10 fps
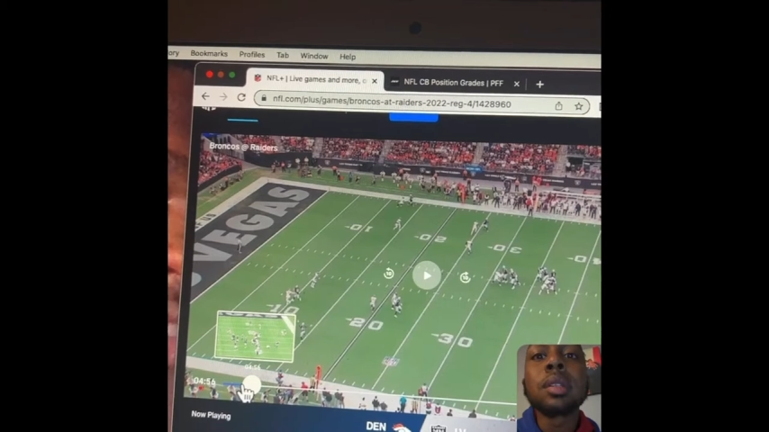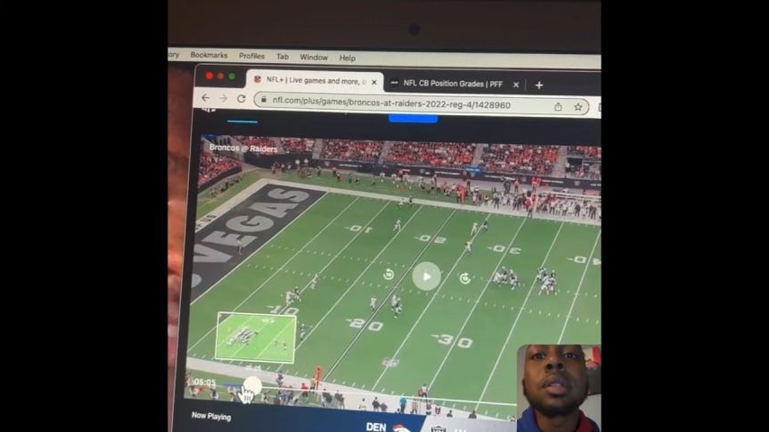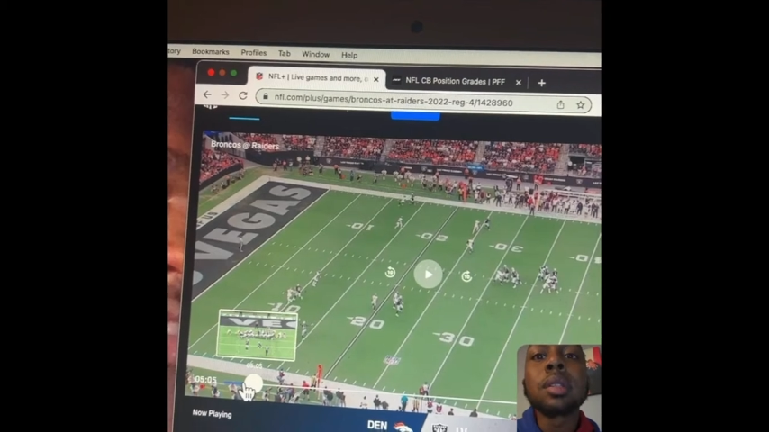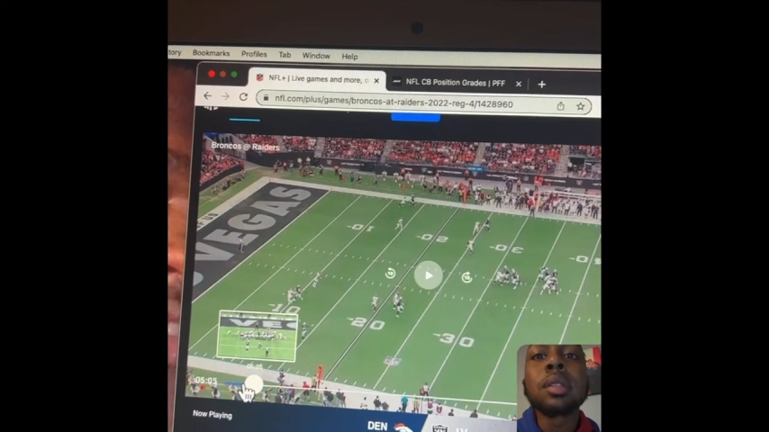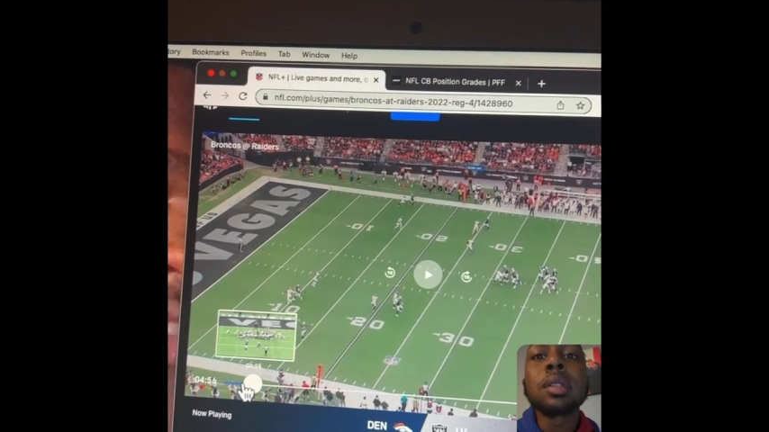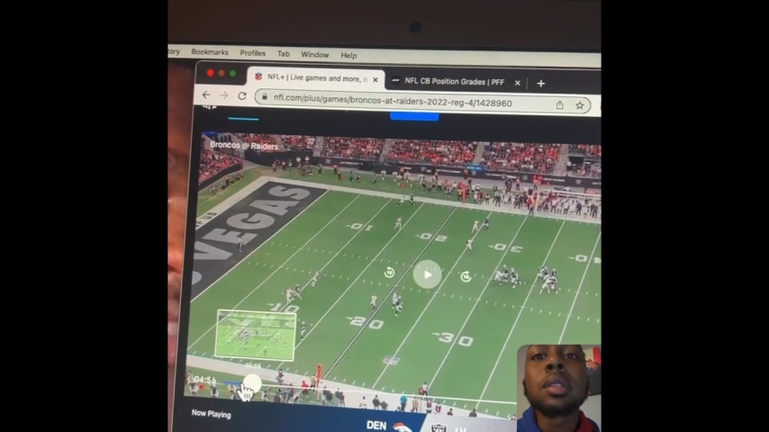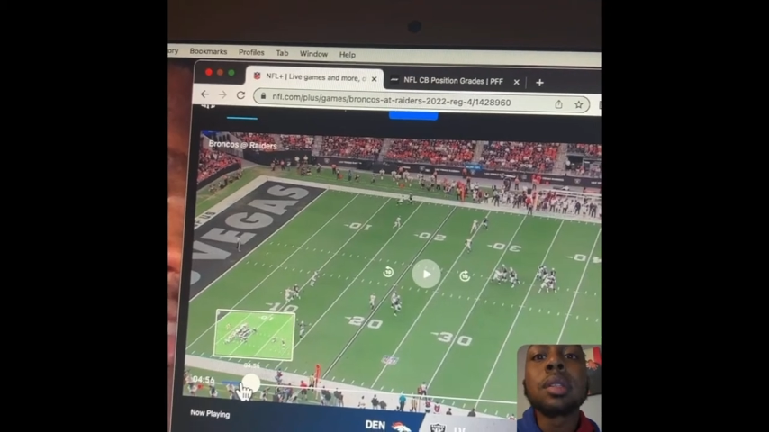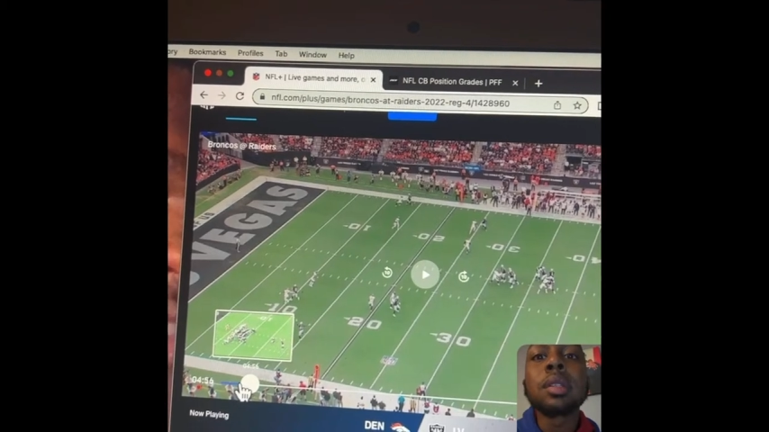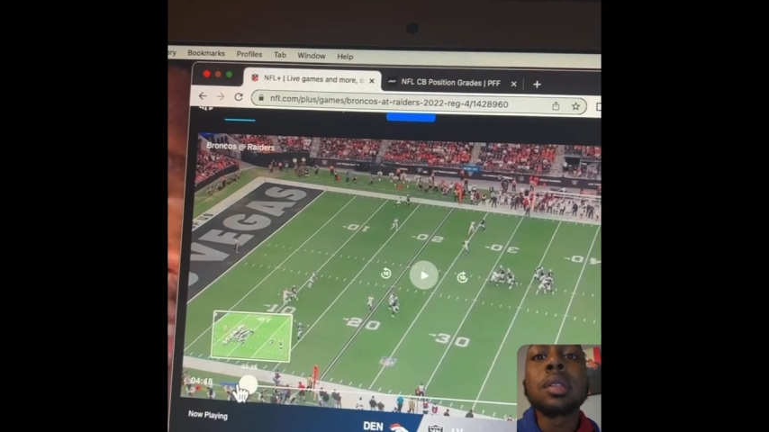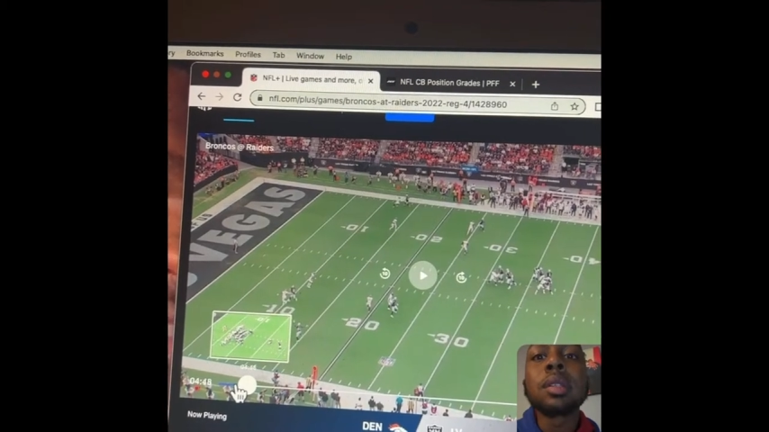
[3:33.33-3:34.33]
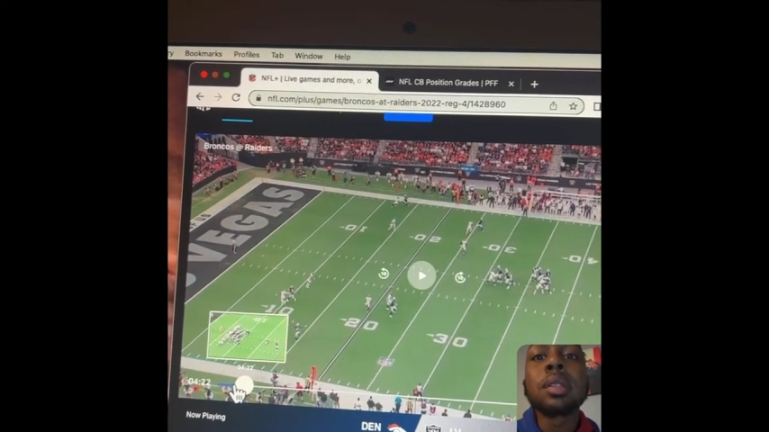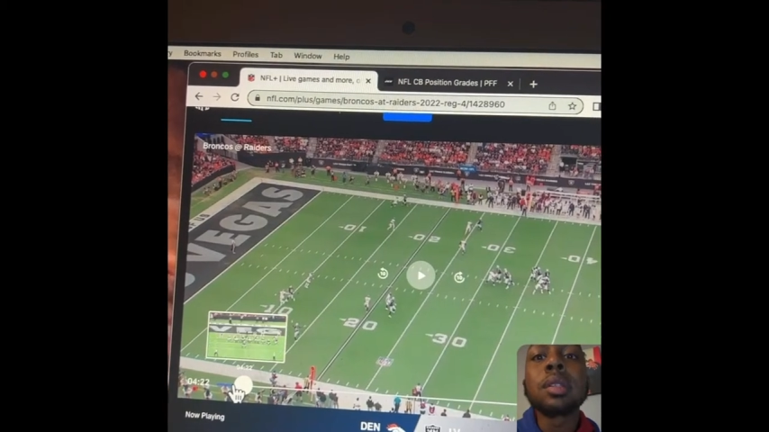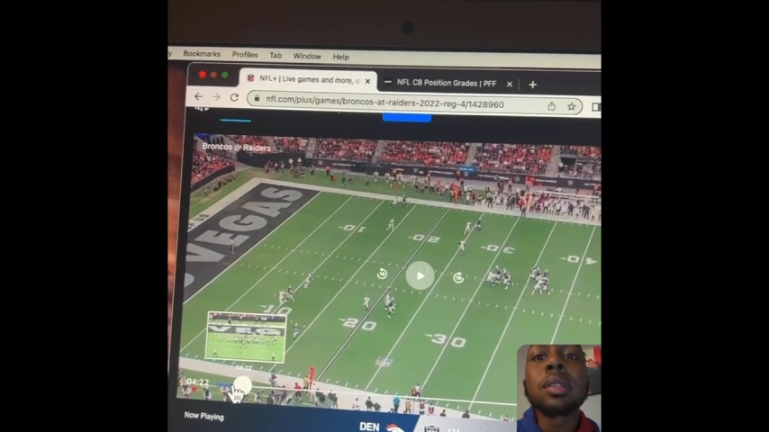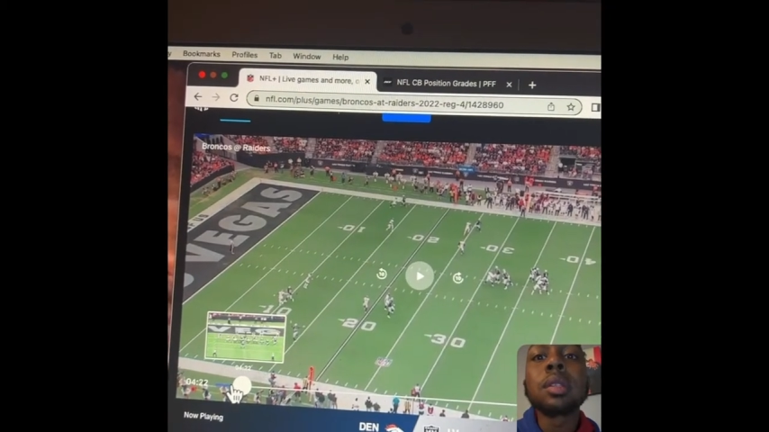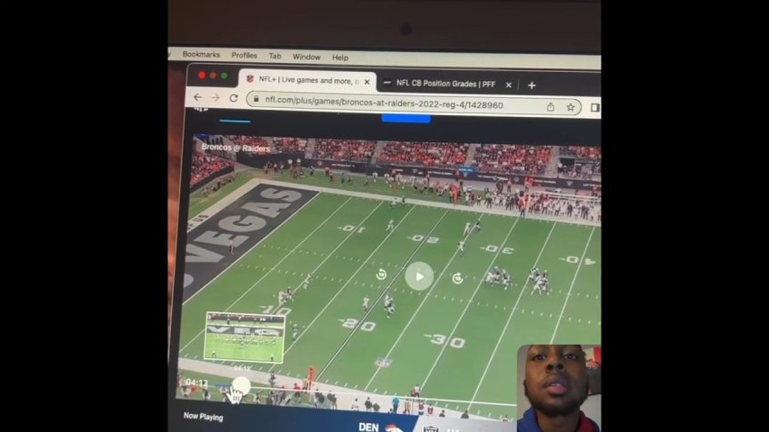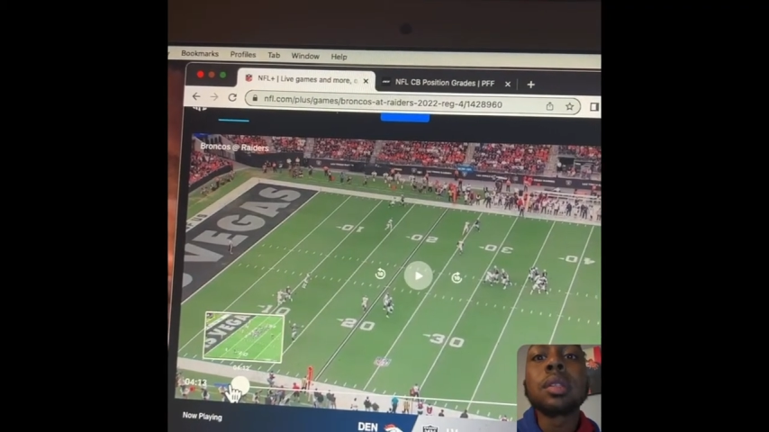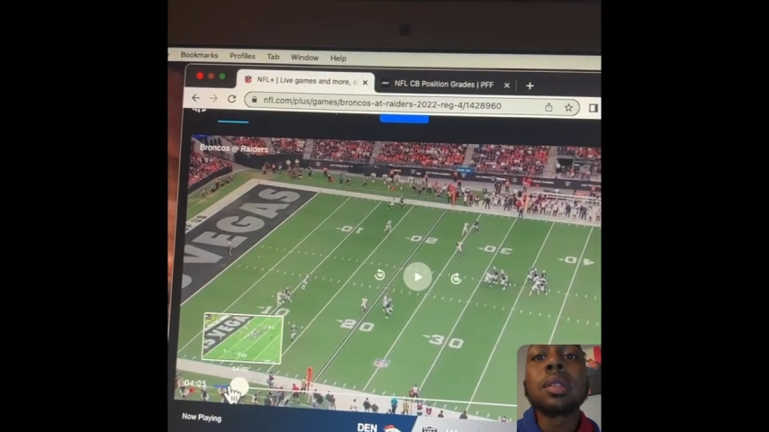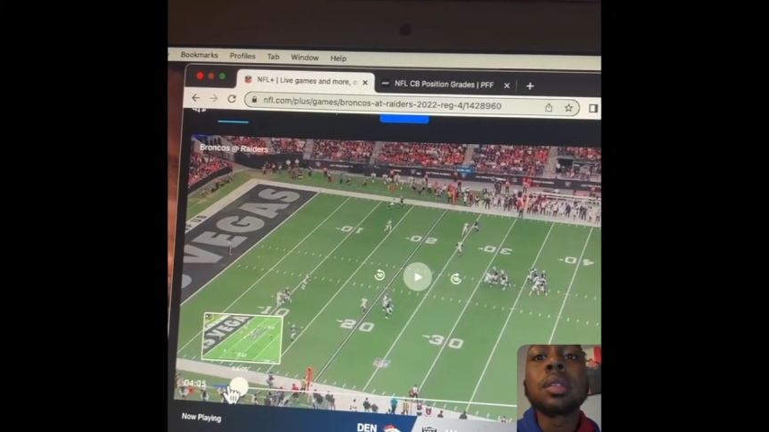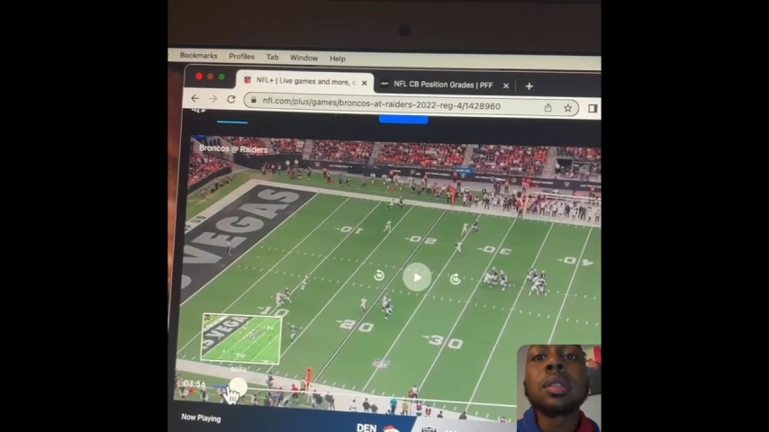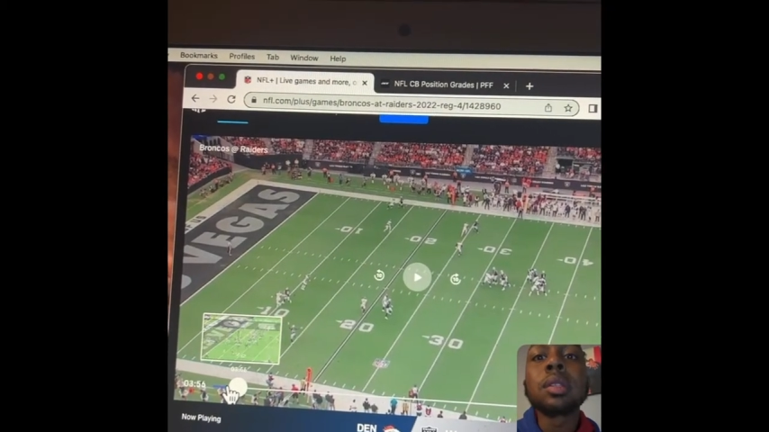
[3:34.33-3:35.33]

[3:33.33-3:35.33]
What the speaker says: [no speech]